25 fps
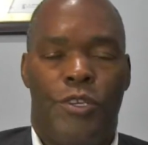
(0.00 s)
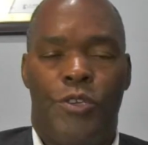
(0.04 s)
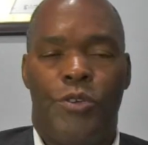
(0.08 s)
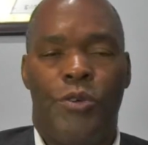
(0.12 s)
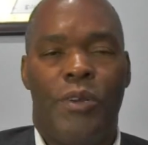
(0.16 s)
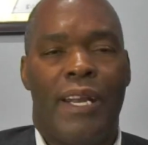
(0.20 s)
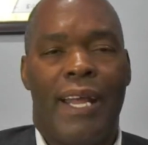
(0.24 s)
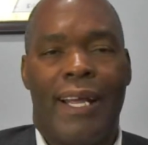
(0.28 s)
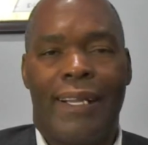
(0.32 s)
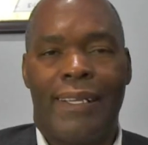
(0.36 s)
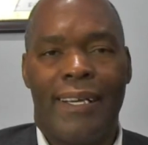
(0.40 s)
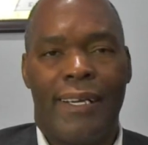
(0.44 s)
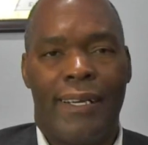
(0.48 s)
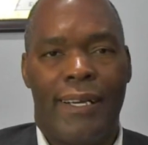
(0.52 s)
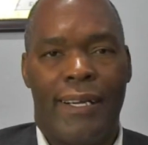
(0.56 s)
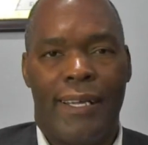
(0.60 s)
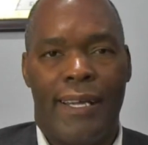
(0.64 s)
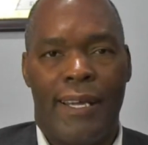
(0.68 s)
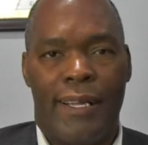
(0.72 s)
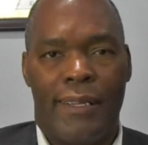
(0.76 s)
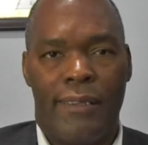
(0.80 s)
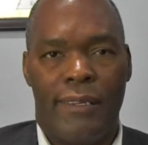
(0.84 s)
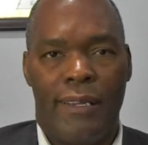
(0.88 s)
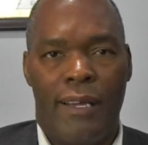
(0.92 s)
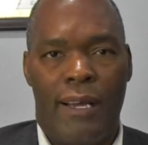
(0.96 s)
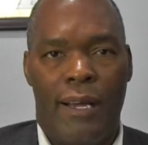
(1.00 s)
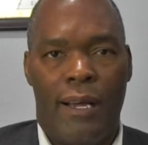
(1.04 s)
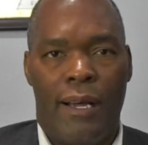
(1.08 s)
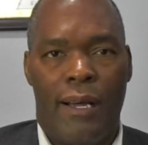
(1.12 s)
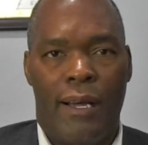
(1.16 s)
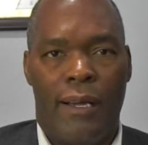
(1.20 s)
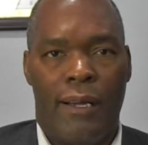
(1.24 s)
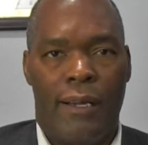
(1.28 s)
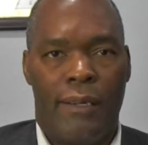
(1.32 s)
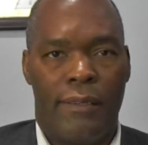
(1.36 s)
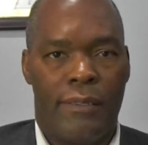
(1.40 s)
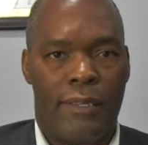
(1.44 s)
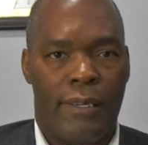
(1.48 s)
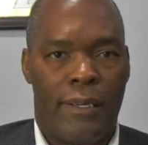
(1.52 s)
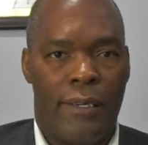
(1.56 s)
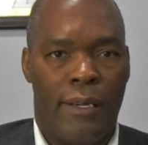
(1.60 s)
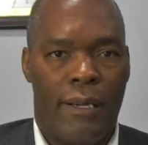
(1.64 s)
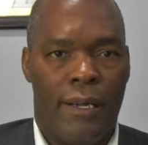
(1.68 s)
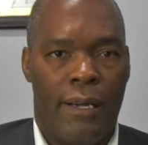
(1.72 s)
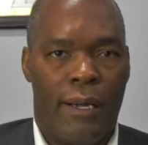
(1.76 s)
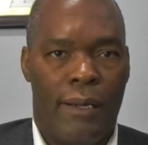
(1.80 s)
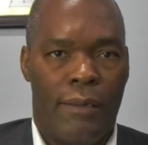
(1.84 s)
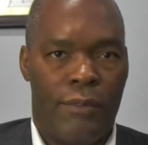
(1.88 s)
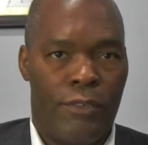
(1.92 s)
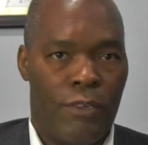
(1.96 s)
you're not gonna get
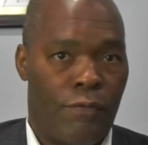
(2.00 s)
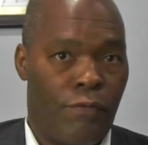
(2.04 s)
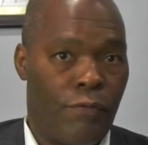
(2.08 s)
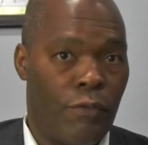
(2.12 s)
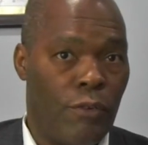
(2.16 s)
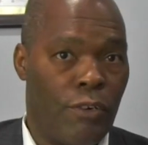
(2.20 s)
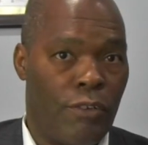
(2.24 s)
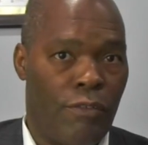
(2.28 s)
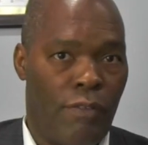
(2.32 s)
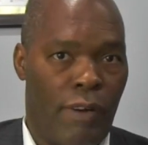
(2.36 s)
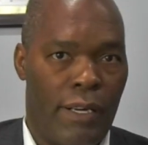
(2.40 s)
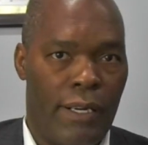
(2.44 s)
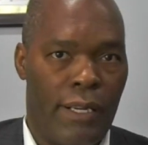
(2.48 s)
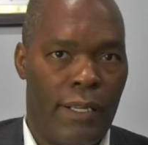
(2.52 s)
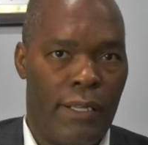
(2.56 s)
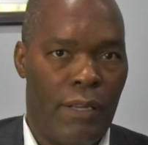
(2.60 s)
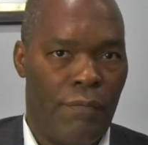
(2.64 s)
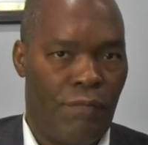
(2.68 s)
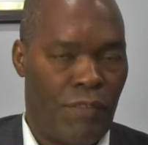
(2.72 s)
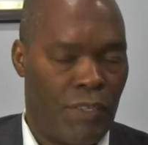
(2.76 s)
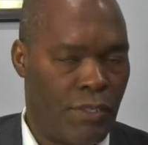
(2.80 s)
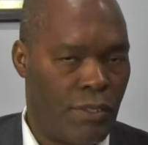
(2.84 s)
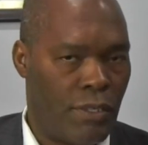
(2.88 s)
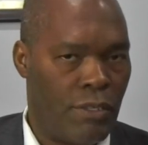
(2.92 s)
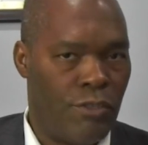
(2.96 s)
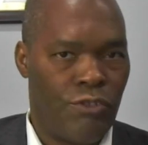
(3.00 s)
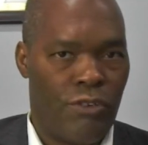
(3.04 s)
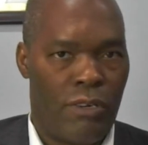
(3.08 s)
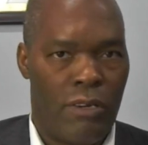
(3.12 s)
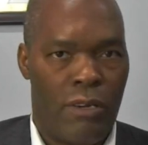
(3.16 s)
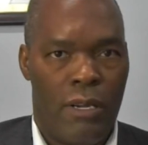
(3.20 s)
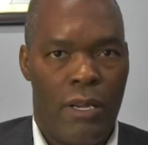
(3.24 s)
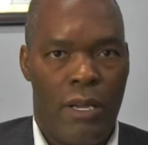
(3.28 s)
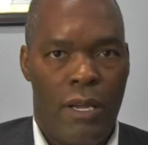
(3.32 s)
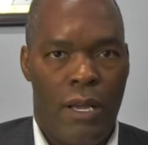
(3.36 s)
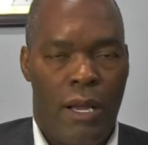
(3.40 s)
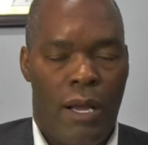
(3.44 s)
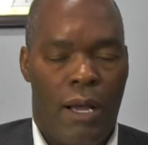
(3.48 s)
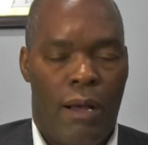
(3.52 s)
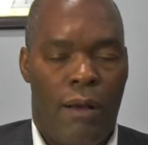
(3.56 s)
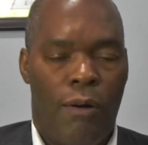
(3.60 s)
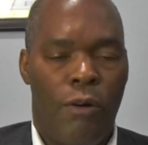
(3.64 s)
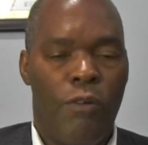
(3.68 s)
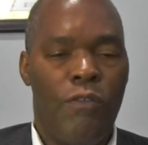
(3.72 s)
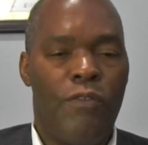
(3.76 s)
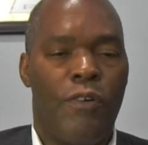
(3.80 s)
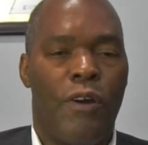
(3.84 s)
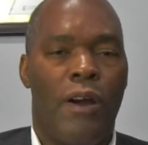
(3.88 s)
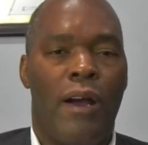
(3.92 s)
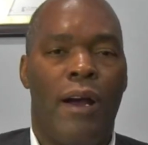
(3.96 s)
the full credit. If it's over
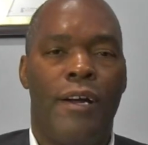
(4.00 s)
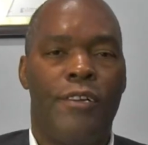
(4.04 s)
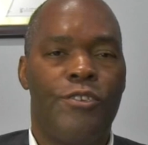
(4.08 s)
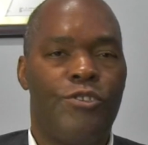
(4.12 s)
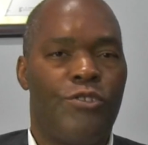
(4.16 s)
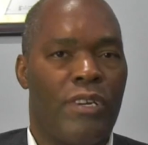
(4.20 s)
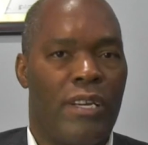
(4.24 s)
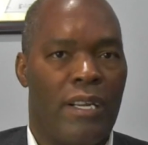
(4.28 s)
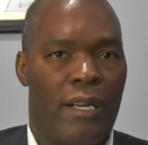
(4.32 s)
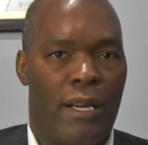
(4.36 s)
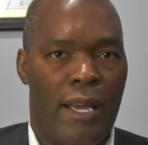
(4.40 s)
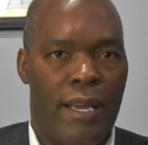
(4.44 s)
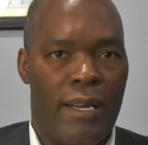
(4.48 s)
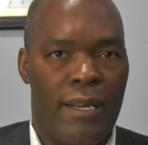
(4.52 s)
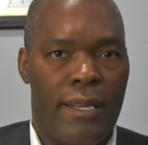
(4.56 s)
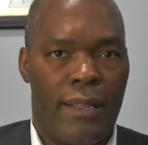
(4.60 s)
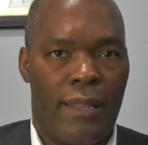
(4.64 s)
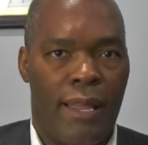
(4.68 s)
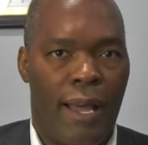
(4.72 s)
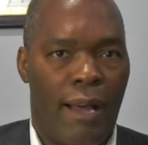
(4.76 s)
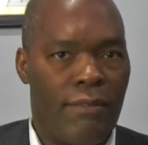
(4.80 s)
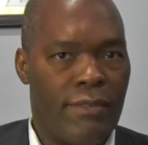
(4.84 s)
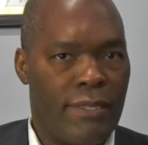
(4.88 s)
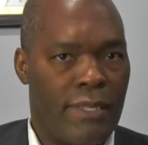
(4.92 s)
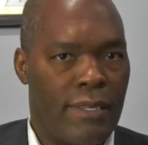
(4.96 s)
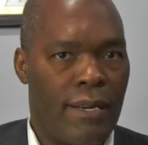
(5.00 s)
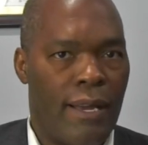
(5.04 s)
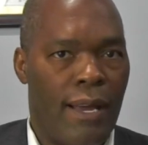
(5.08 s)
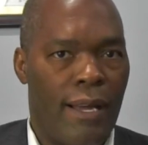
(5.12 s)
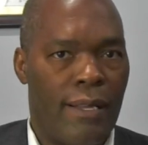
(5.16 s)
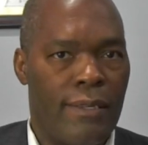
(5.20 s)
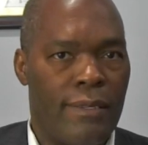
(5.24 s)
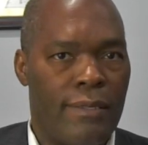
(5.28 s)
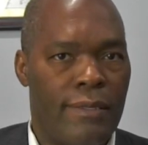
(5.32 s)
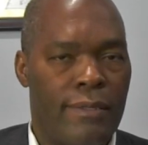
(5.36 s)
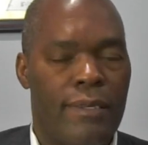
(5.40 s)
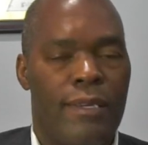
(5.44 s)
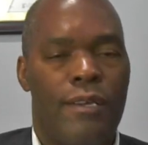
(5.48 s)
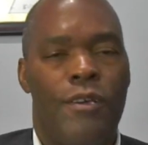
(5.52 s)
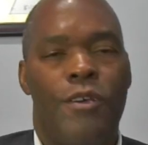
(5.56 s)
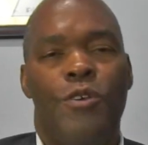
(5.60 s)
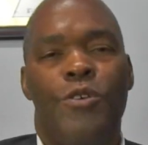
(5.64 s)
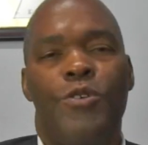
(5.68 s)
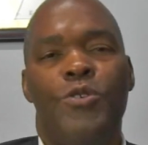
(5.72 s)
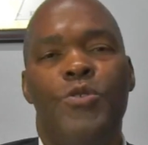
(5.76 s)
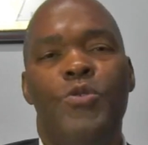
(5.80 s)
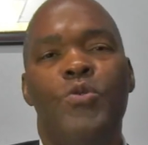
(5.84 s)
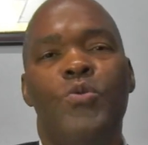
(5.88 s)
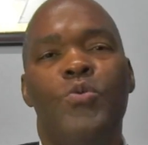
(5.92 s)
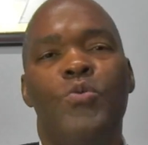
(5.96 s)
$180,000,
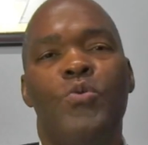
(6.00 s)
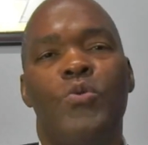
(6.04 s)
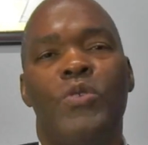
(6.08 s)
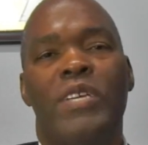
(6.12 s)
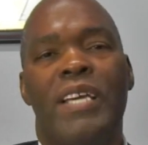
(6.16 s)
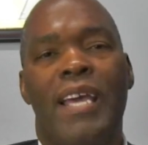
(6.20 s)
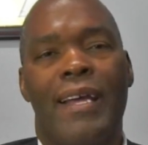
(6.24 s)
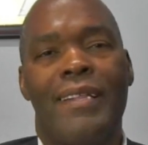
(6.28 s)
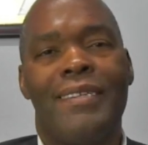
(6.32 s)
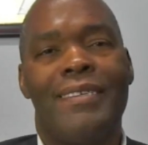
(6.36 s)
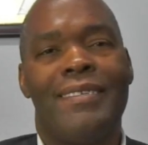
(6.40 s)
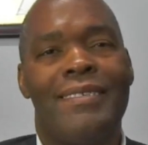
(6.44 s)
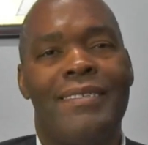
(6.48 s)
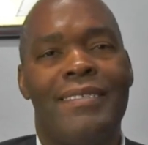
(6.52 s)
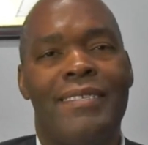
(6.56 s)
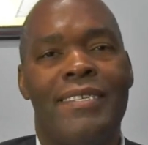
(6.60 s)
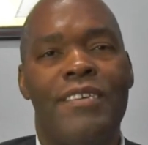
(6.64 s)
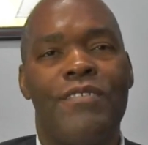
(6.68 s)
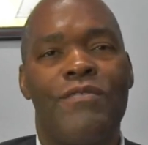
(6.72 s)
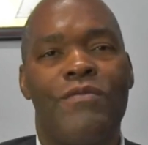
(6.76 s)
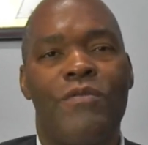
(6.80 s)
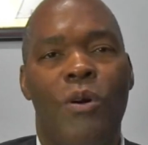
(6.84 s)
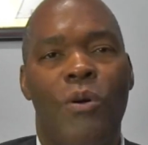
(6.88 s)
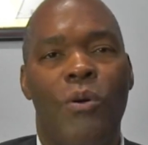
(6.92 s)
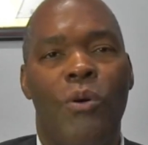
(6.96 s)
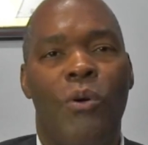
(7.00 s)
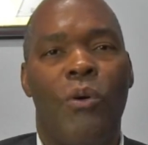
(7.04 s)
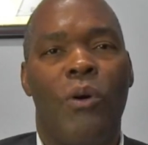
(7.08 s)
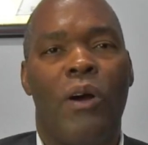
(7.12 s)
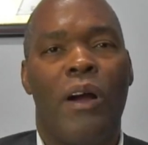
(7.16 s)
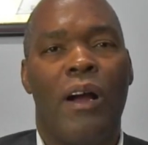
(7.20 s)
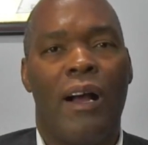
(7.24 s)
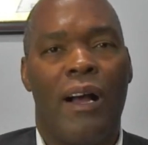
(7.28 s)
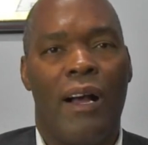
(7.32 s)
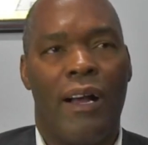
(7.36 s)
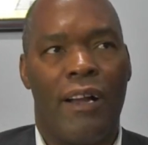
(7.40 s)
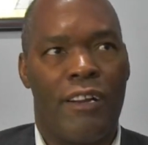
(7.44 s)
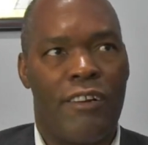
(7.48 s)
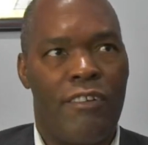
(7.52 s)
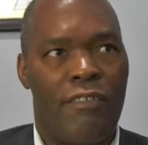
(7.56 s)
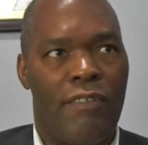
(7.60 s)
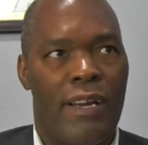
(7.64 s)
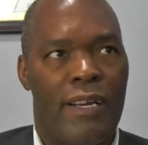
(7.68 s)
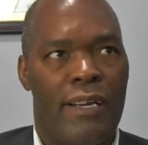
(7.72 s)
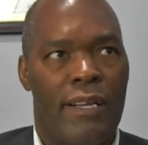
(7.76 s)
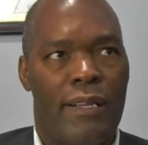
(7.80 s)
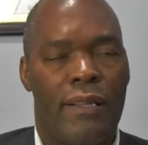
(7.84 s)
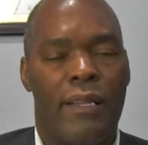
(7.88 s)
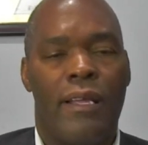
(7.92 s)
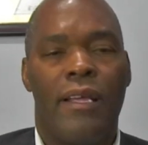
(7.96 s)
you get 0
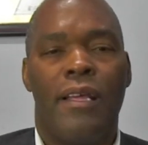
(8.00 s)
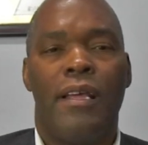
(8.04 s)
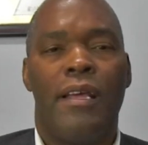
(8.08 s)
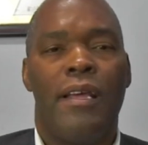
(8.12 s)
credit.